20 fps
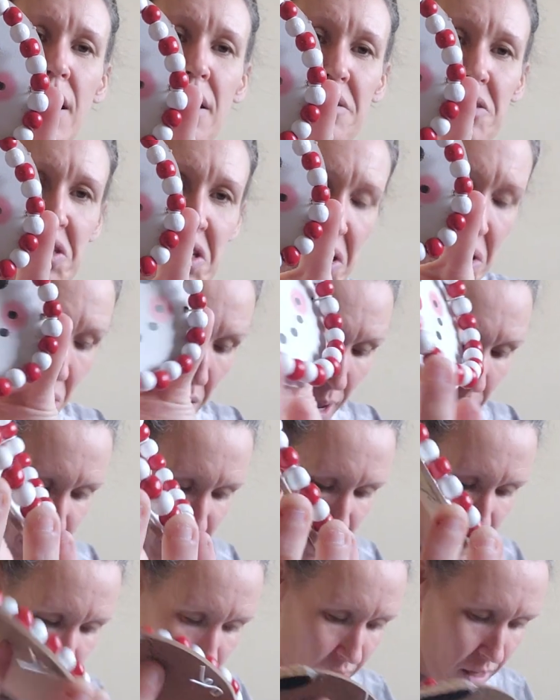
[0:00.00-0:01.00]
So I
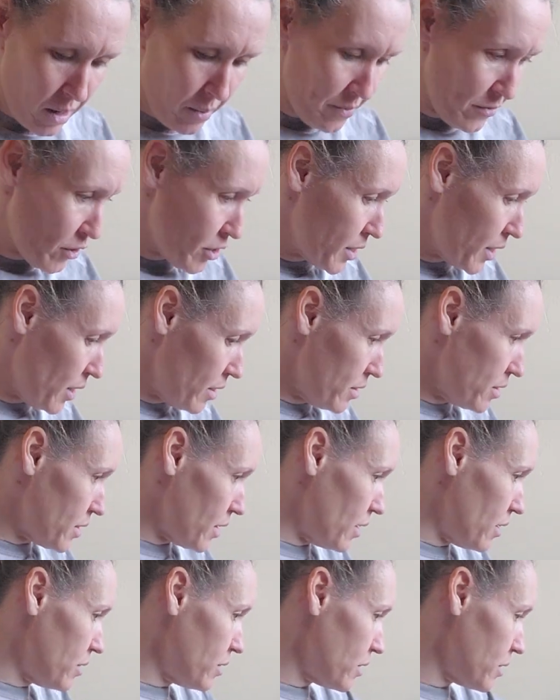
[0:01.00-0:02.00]
picked it up for 10
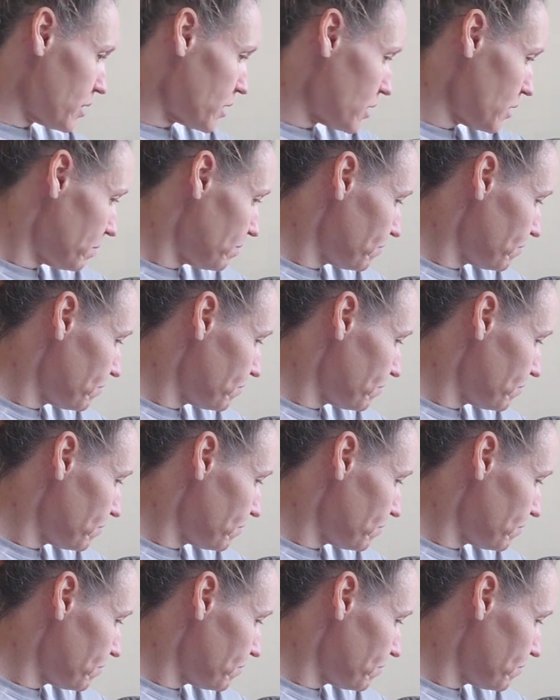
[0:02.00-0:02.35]
cents.